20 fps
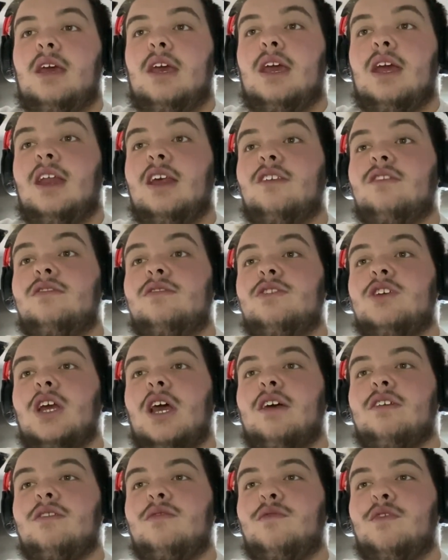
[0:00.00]
It is
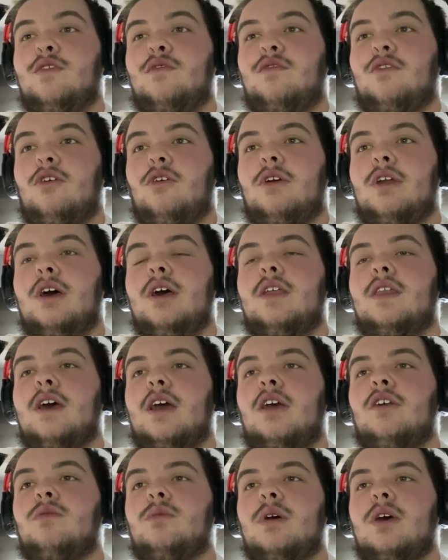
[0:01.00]
Jacksonville, Florida.
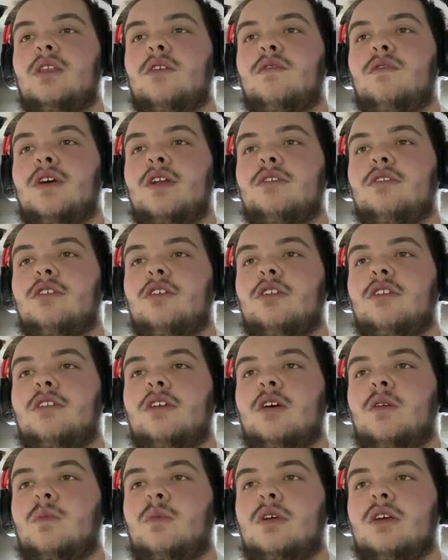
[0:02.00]
That is where the events are going to
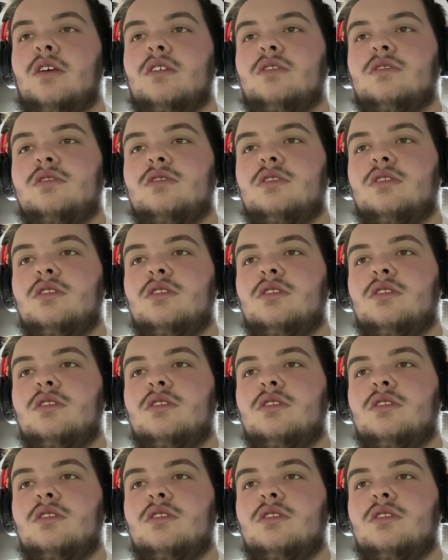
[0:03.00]
take place,